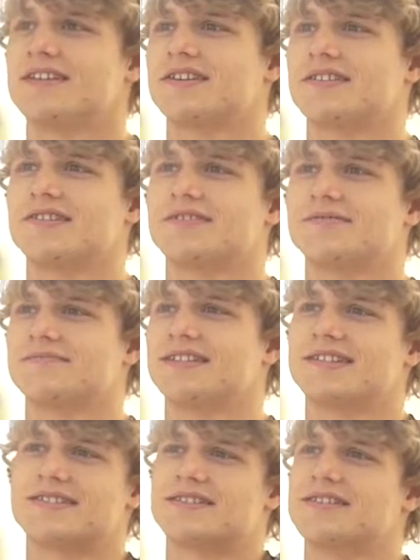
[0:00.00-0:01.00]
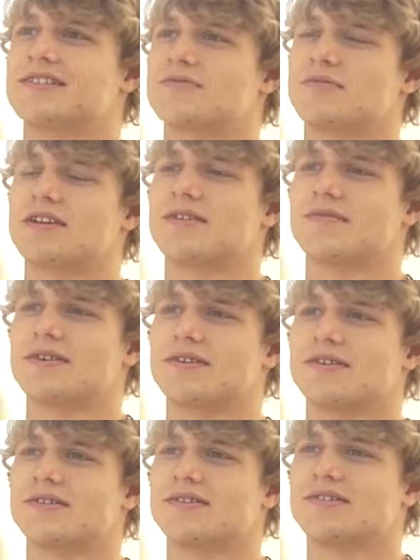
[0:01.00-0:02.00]
you know, it's, it's
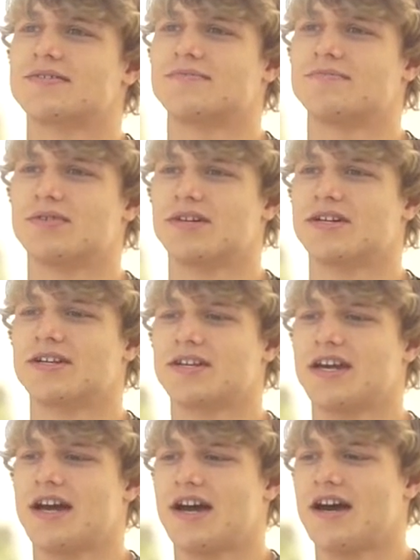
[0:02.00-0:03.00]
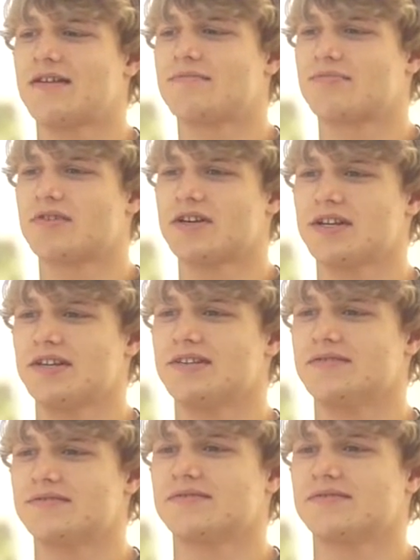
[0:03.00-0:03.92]
whatever. But yeah, I'm pretty